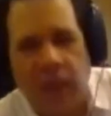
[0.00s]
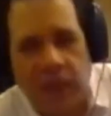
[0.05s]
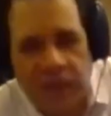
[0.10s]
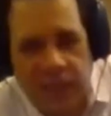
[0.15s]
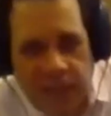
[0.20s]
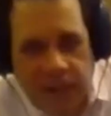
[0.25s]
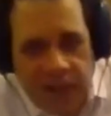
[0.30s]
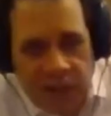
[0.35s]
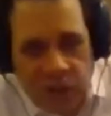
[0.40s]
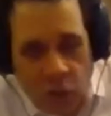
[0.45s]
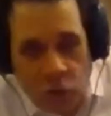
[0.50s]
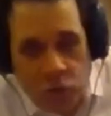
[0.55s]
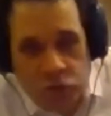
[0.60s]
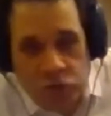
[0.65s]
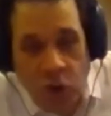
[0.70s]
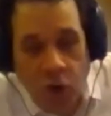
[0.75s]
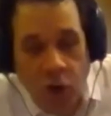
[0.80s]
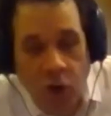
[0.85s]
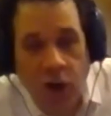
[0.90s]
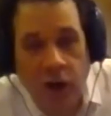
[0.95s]
it goes
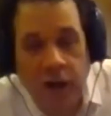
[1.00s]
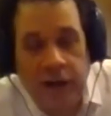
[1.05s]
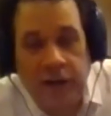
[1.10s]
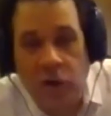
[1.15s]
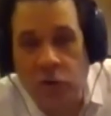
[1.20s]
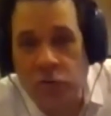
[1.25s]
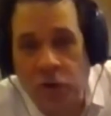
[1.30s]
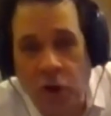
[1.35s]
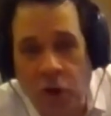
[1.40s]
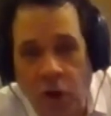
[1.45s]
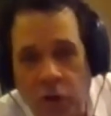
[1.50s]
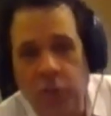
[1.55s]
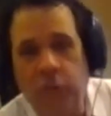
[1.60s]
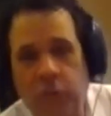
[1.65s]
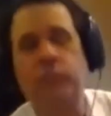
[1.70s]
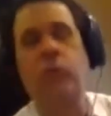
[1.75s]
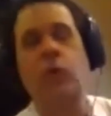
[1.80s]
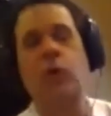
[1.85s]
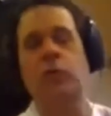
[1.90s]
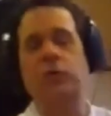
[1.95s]
all the
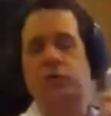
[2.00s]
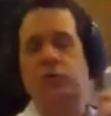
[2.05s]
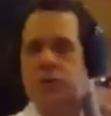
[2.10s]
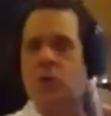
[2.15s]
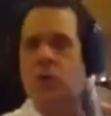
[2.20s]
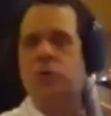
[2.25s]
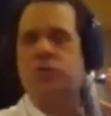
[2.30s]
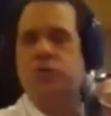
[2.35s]
way. It goes.